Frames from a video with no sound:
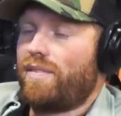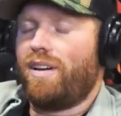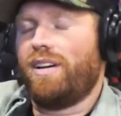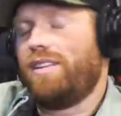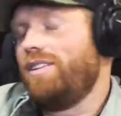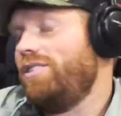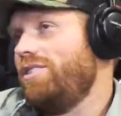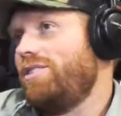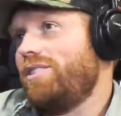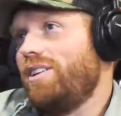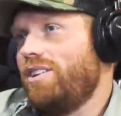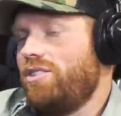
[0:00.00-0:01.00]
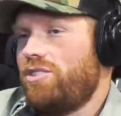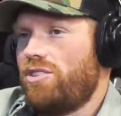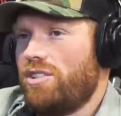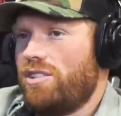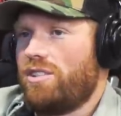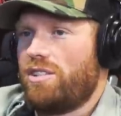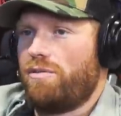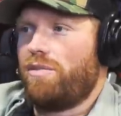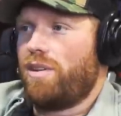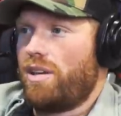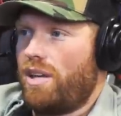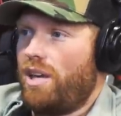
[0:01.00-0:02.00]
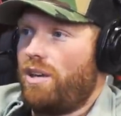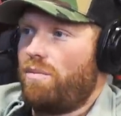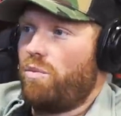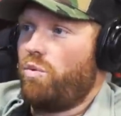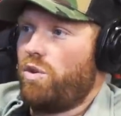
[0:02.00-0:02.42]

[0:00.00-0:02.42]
uh, they just it just is a different game